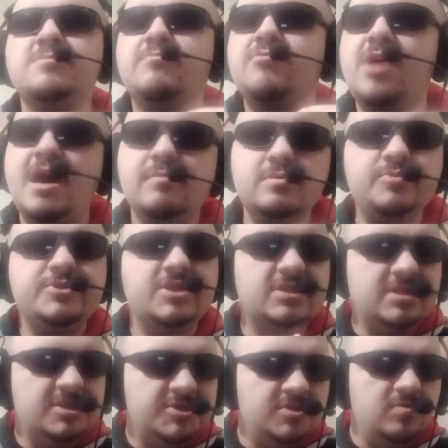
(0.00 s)
problem with this
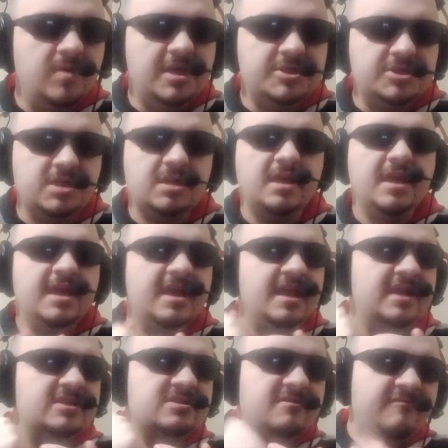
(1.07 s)
situation.
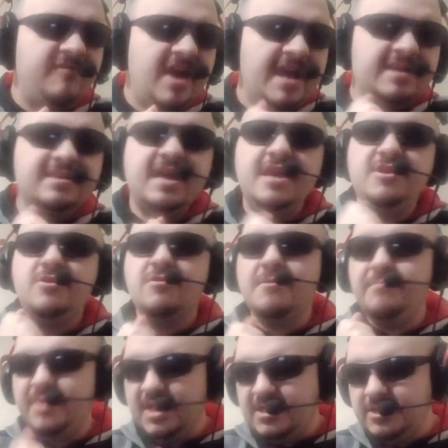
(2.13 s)
It's the fact that your
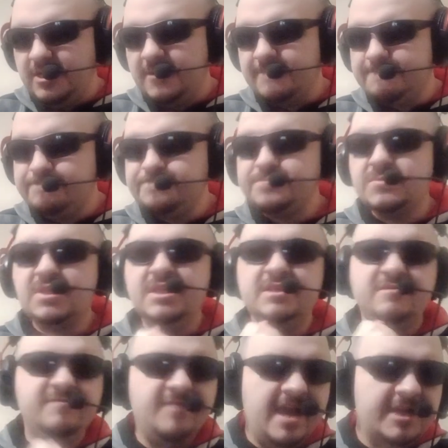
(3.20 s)
opinion
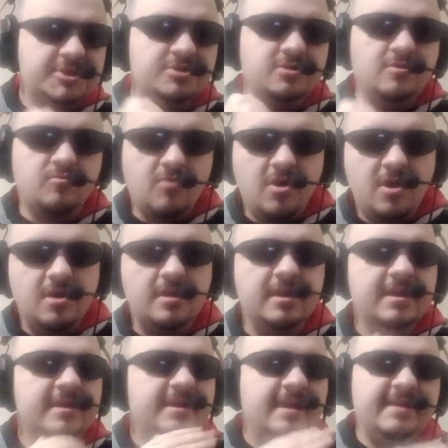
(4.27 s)
is factually wrong,
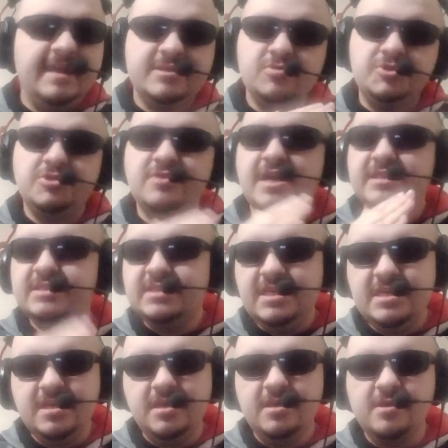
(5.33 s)
and that's what you're not
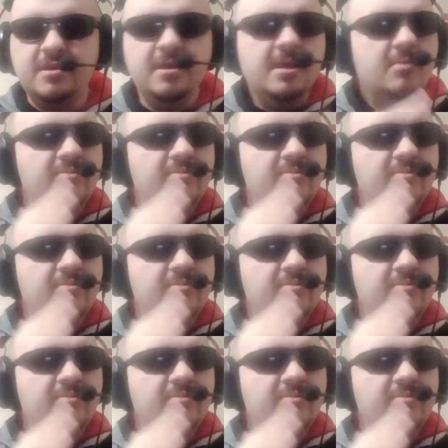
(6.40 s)
seeing here.